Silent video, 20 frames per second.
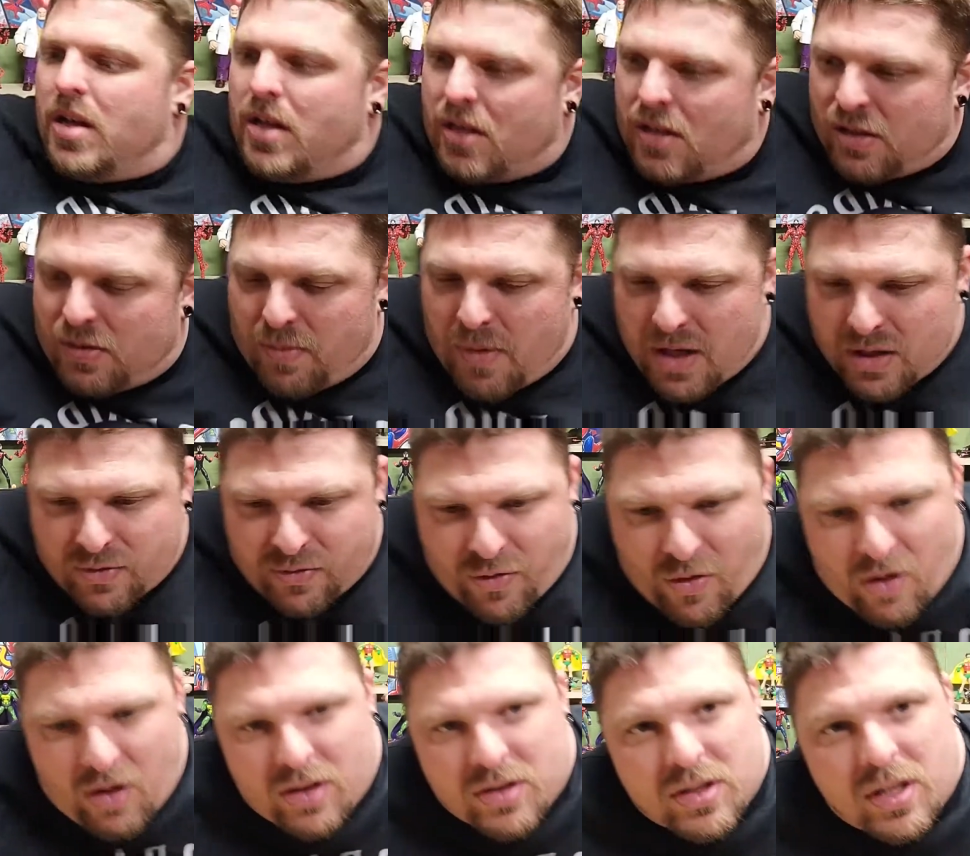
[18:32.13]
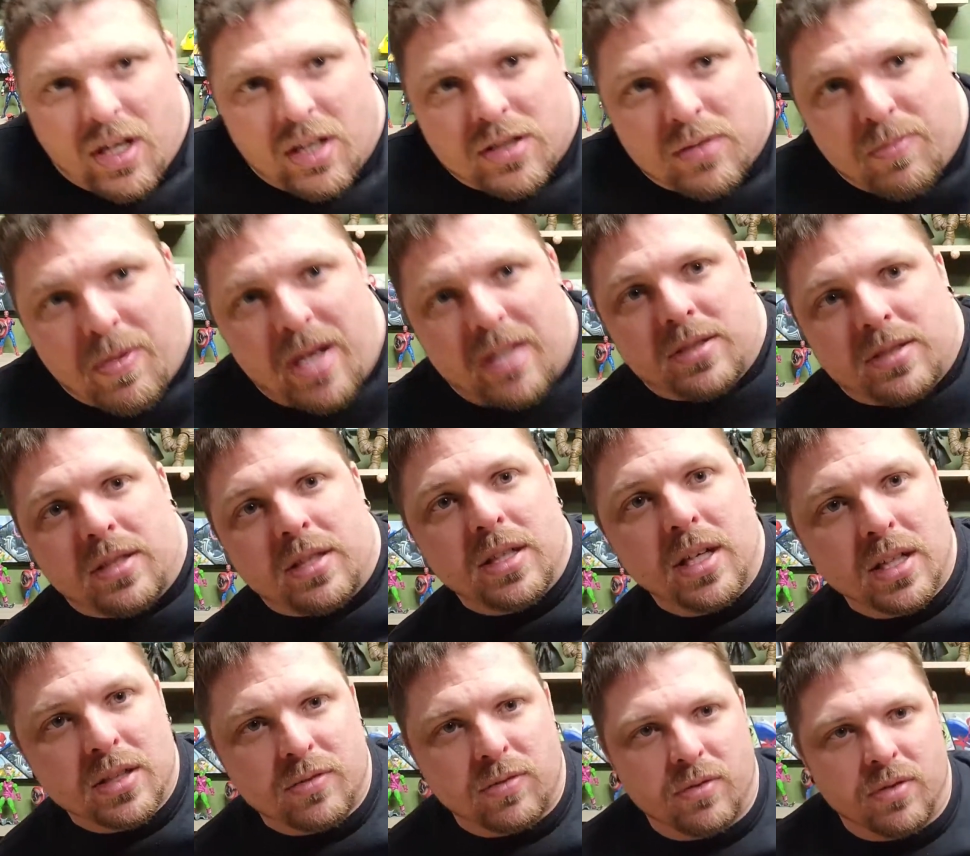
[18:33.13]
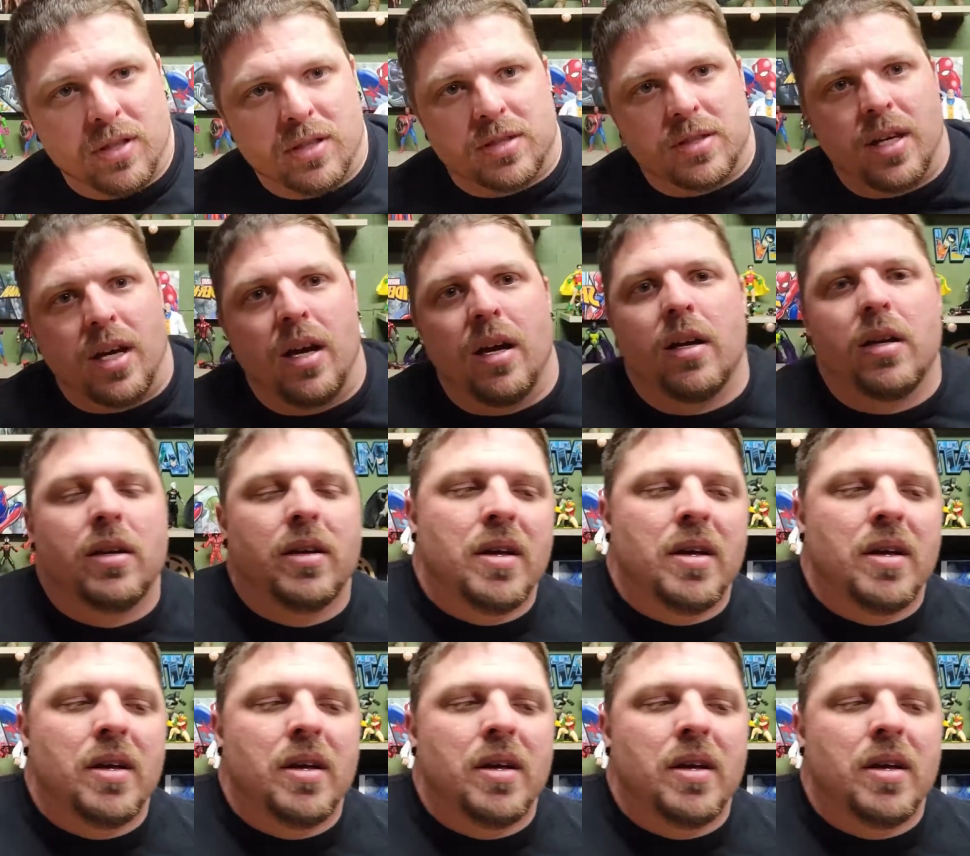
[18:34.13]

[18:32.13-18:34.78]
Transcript: That's about as far as customizing gets for this guy.